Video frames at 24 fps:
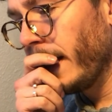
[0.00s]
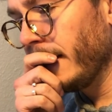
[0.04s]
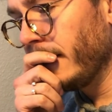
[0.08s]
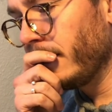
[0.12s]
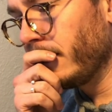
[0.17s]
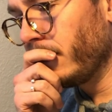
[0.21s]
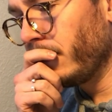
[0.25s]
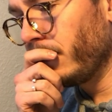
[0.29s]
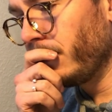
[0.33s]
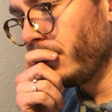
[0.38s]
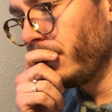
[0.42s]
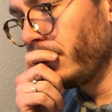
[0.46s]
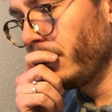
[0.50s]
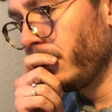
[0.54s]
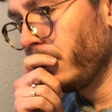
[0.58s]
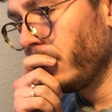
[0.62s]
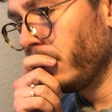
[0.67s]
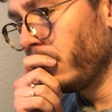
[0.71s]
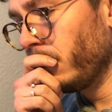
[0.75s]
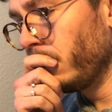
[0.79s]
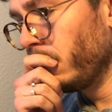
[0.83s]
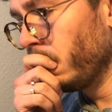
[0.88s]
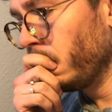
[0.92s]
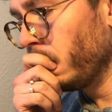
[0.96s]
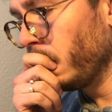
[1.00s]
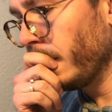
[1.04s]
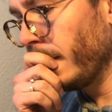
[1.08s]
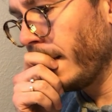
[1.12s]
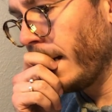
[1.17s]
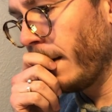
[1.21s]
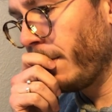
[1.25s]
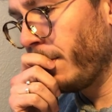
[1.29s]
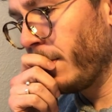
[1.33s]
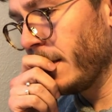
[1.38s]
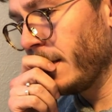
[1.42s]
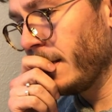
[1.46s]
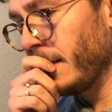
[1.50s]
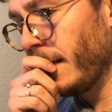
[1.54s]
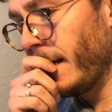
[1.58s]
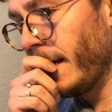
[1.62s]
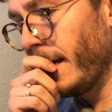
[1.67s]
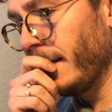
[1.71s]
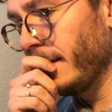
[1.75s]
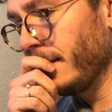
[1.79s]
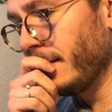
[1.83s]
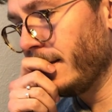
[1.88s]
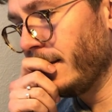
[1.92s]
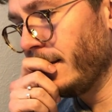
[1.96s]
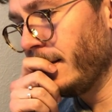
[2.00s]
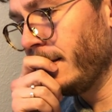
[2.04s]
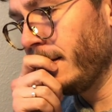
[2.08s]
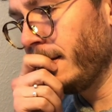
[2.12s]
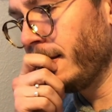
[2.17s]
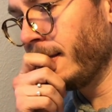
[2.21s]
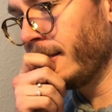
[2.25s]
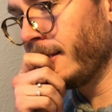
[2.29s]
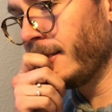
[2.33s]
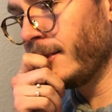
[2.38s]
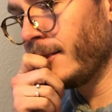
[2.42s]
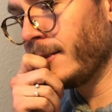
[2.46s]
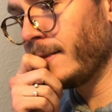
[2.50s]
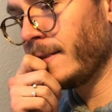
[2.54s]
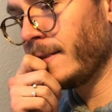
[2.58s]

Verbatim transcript: 8 turn to go. I'm at 18